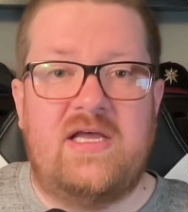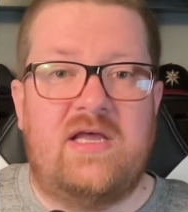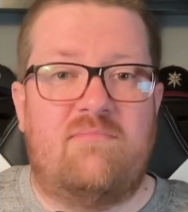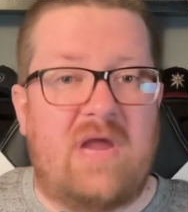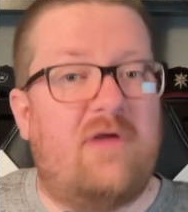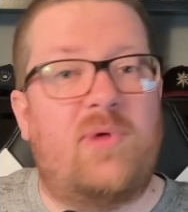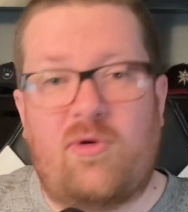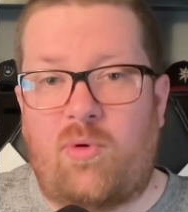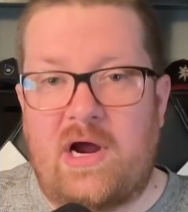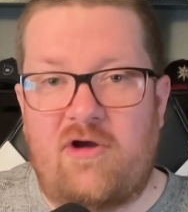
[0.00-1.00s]
may
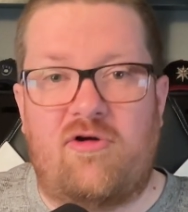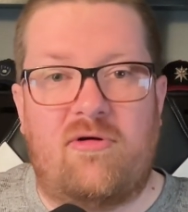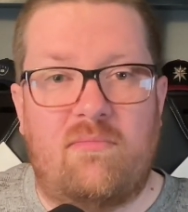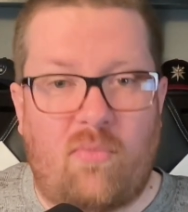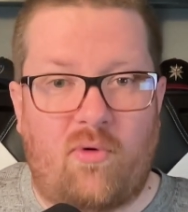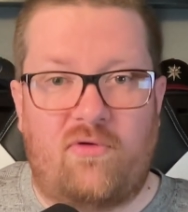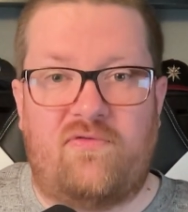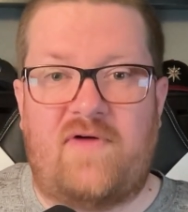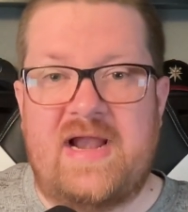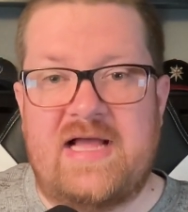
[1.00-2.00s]
require more
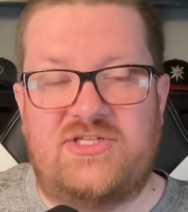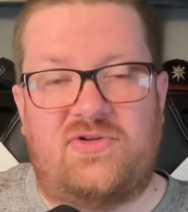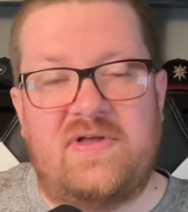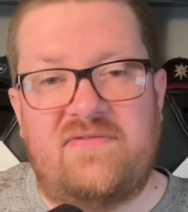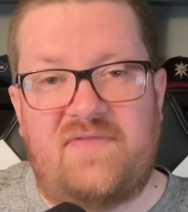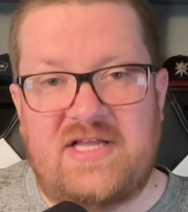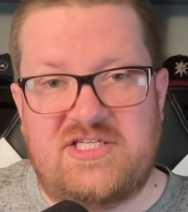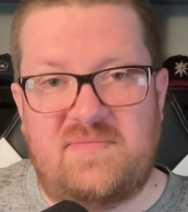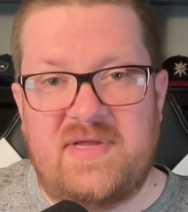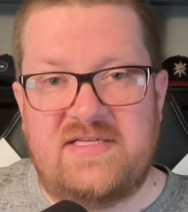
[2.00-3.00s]
financial
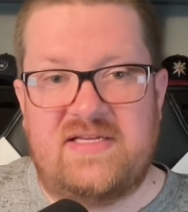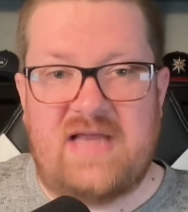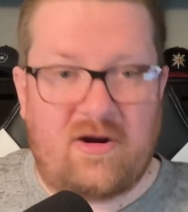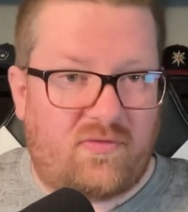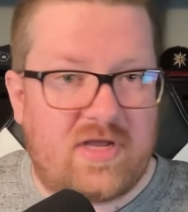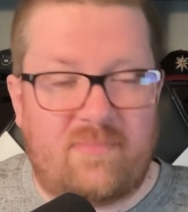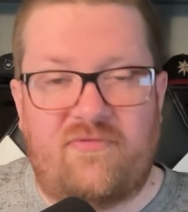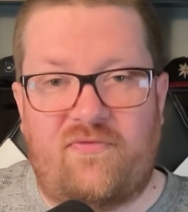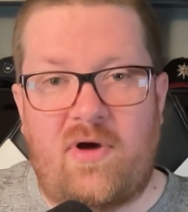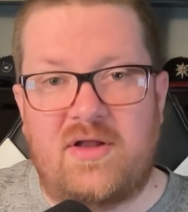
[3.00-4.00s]
investment, not only up
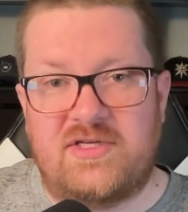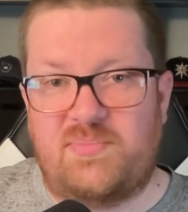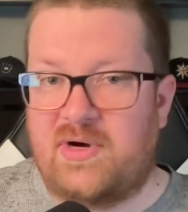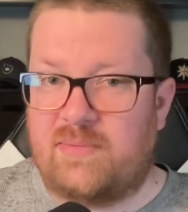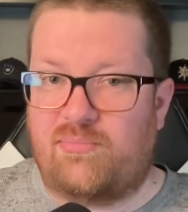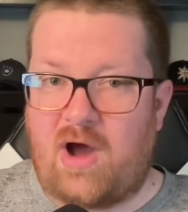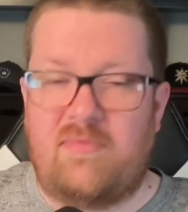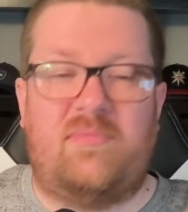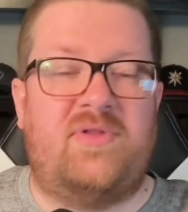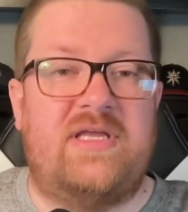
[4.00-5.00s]
front, but
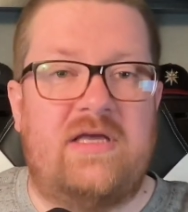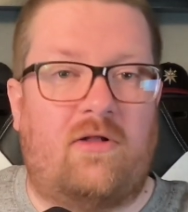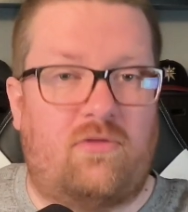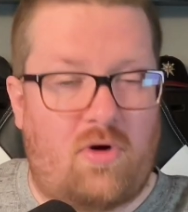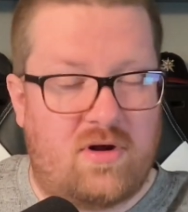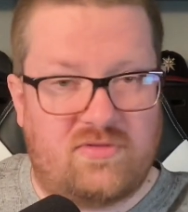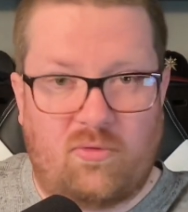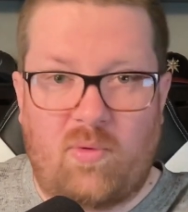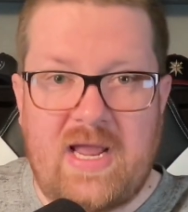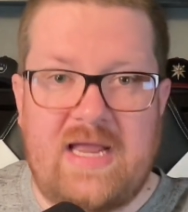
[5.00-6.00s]
probably along the
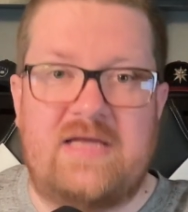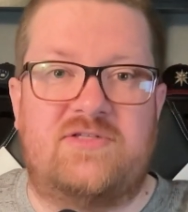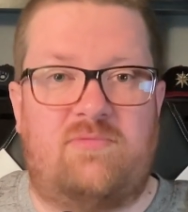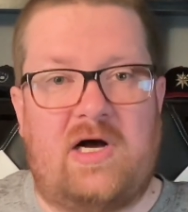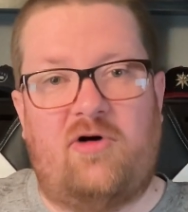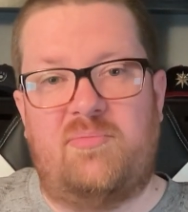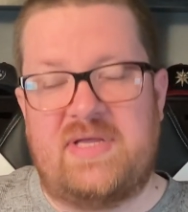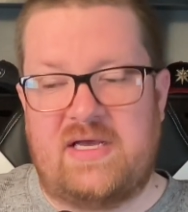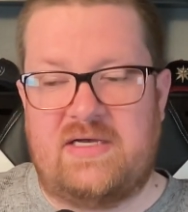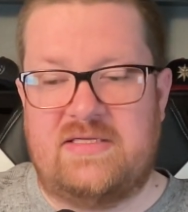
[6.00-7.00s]
way as well,
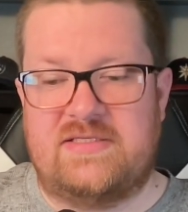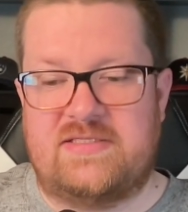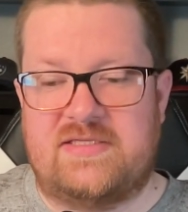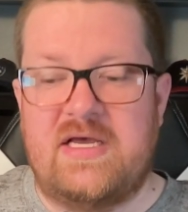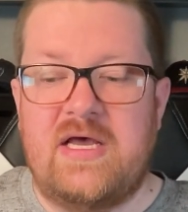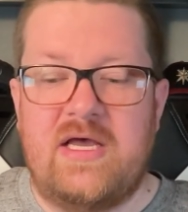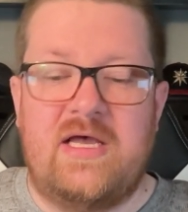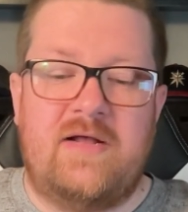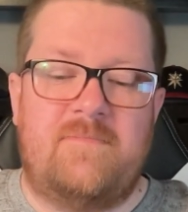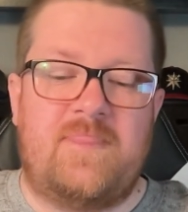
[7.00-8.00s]
because
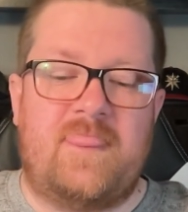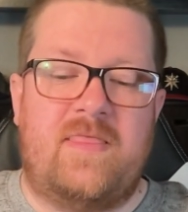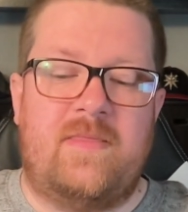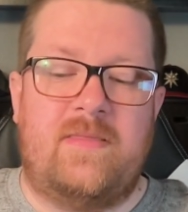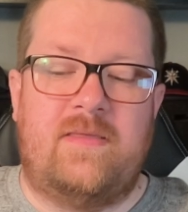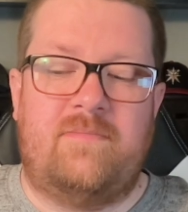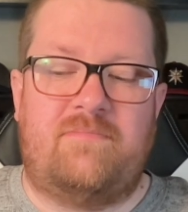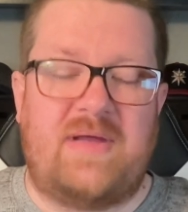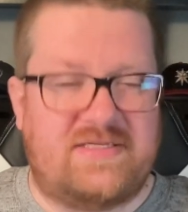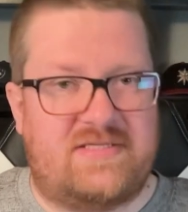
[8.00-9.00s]

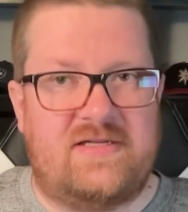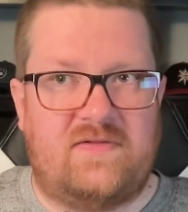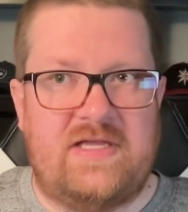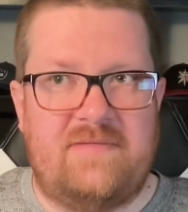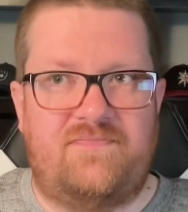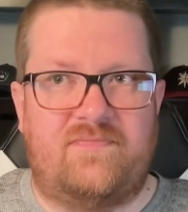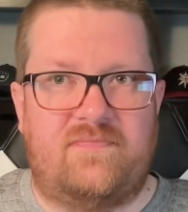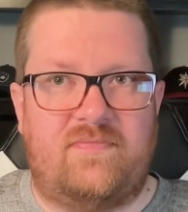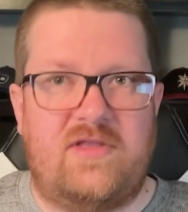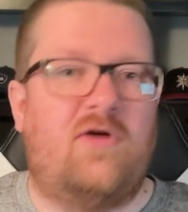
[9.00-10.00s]
basically,
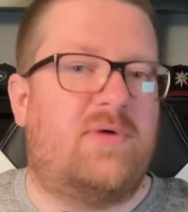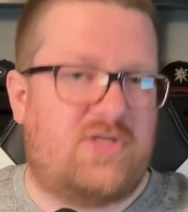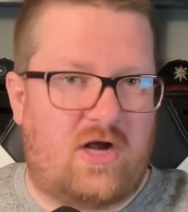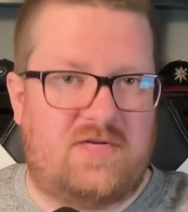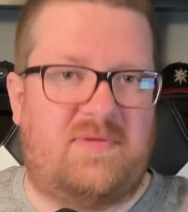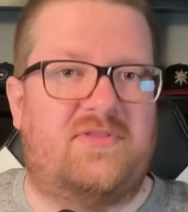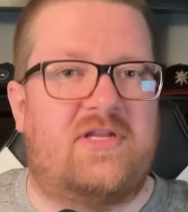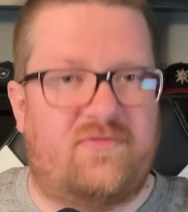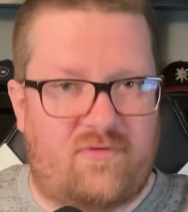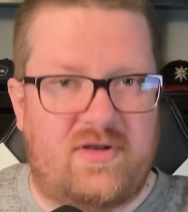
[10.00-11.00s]
we talked about the
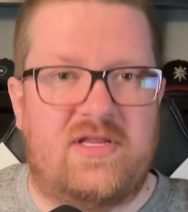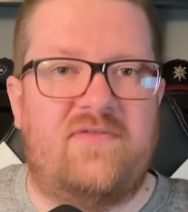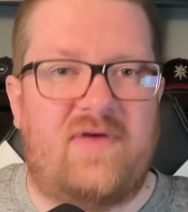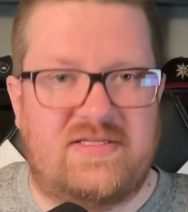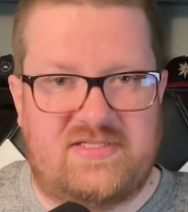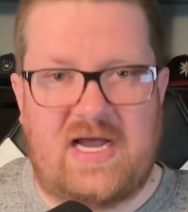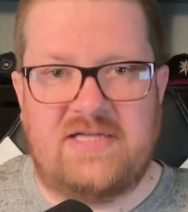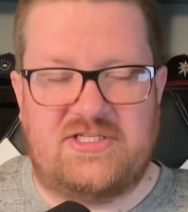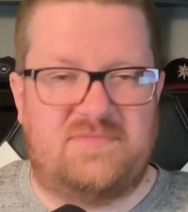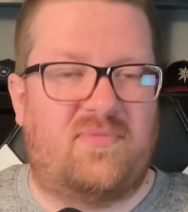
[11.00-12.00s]
different event
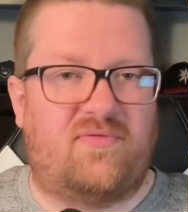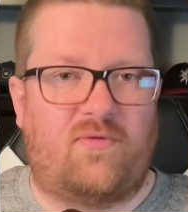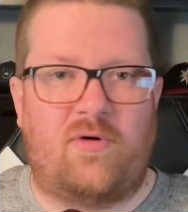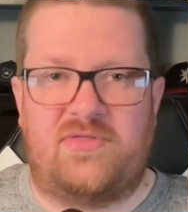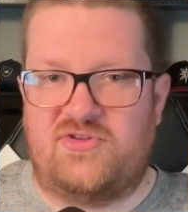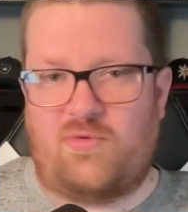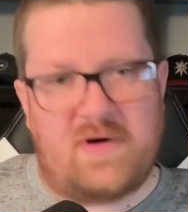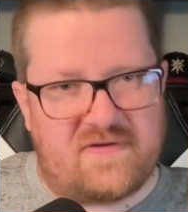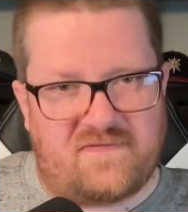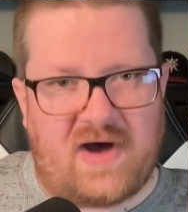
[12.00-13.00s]
sizes before, the
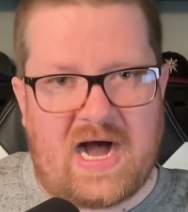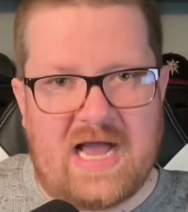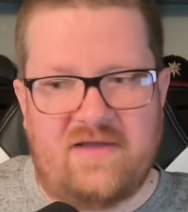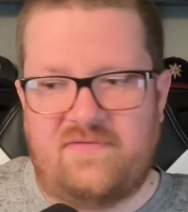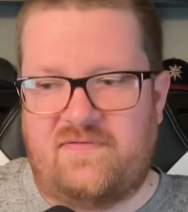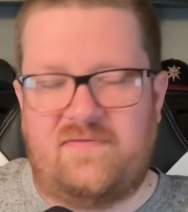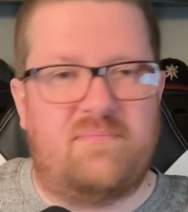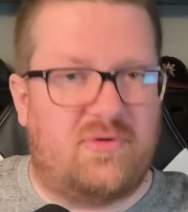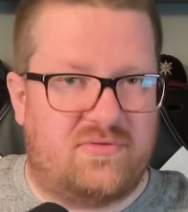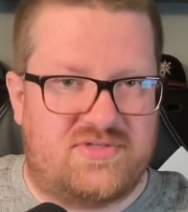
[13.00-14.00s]
25
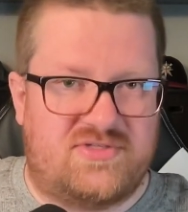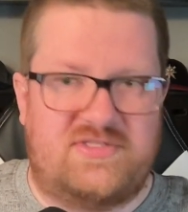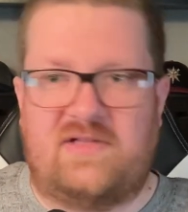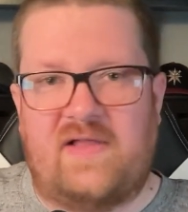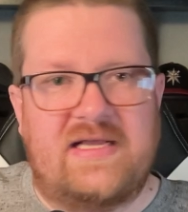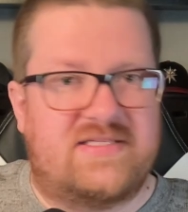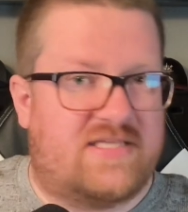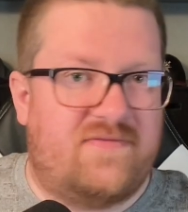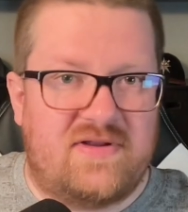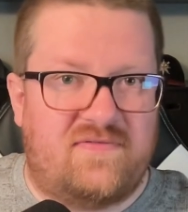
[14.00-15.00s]
booths to like
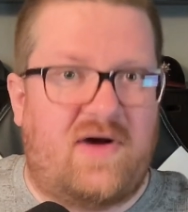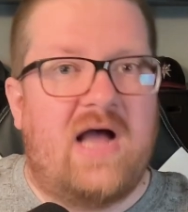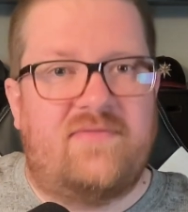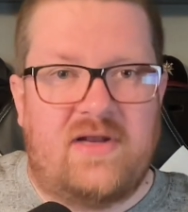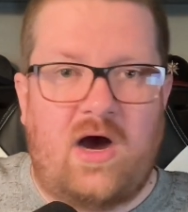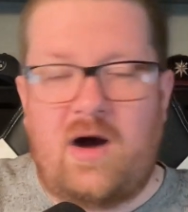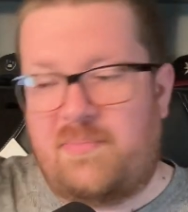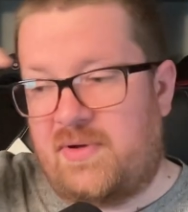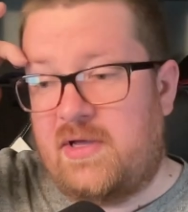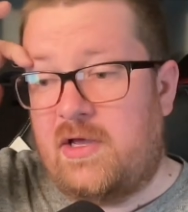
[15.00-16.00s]
75 and
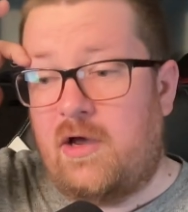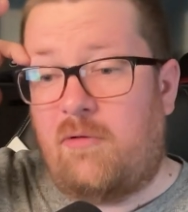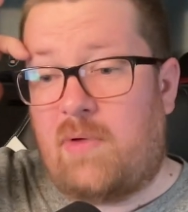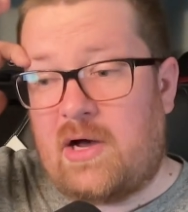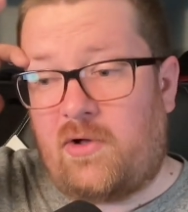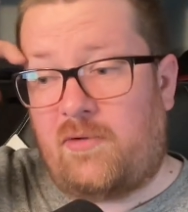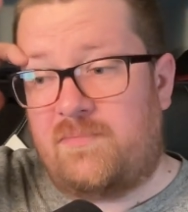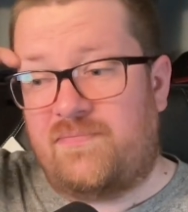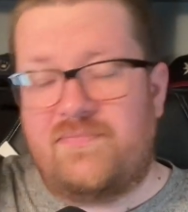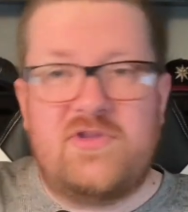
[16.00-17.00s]
up. Well,
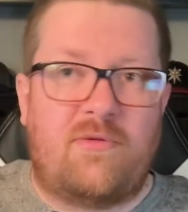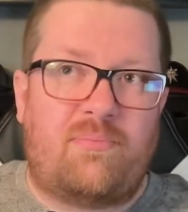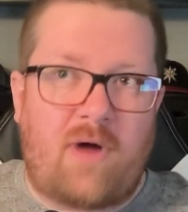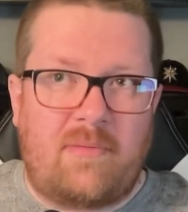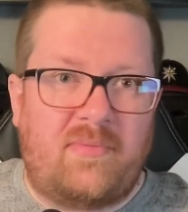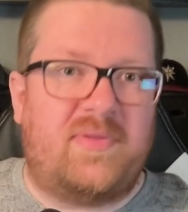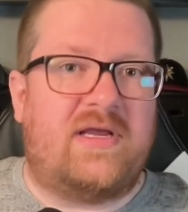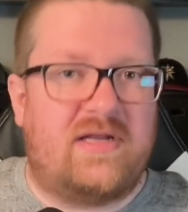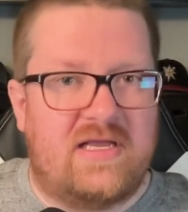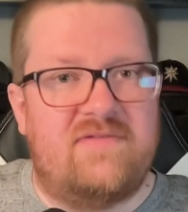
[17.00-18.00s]
you're probably
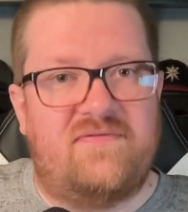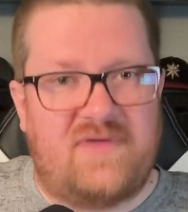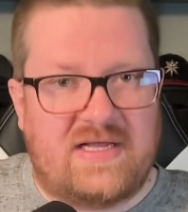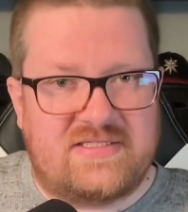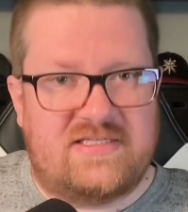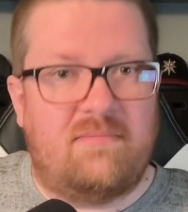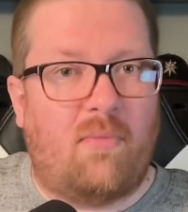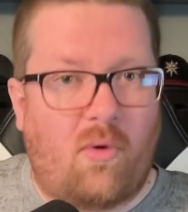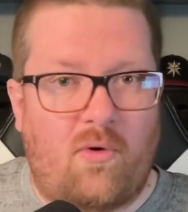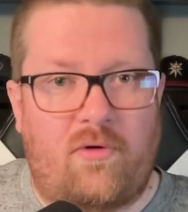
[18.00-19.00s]
going to invest
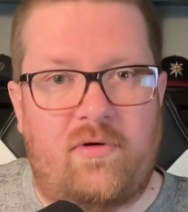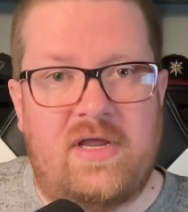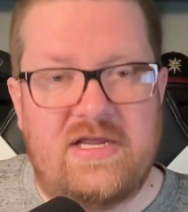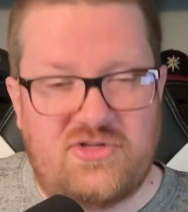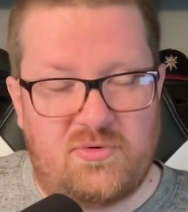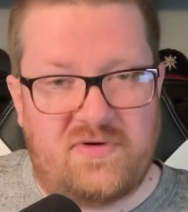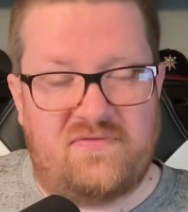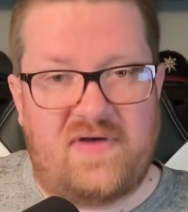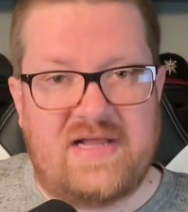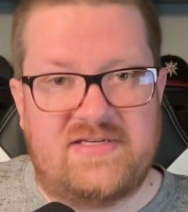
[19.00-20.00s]
more into an
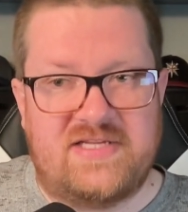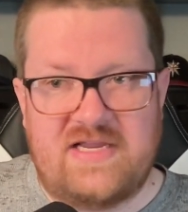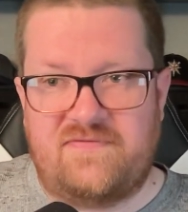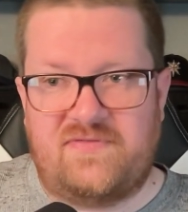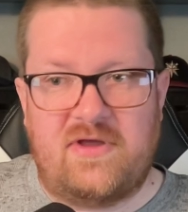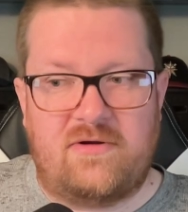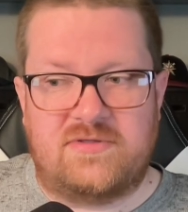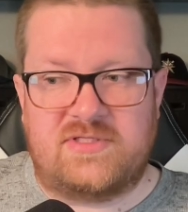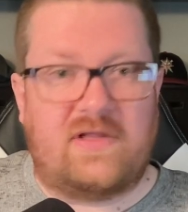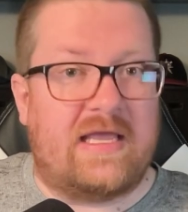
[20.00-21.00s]
event if
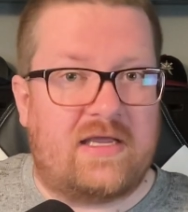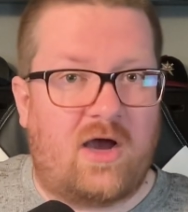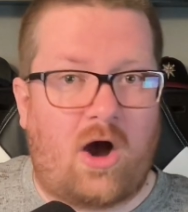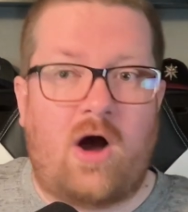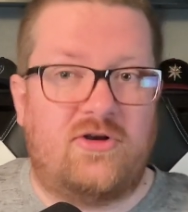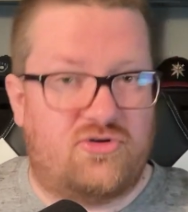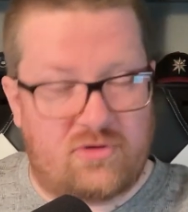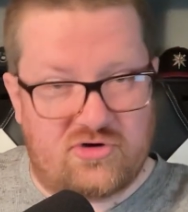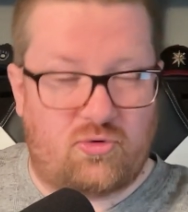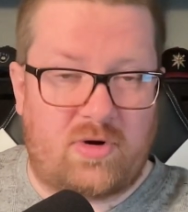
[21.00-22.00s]
there's like
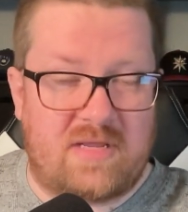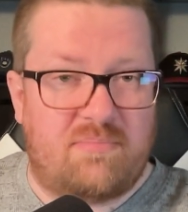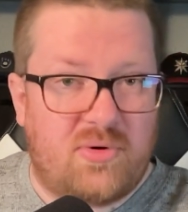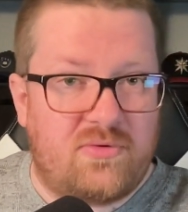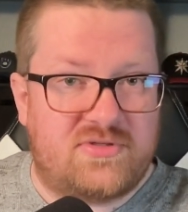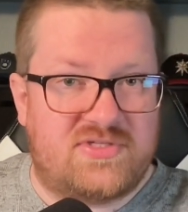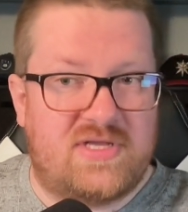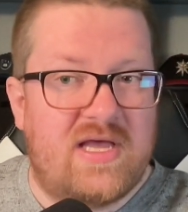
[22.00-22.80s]
120 booths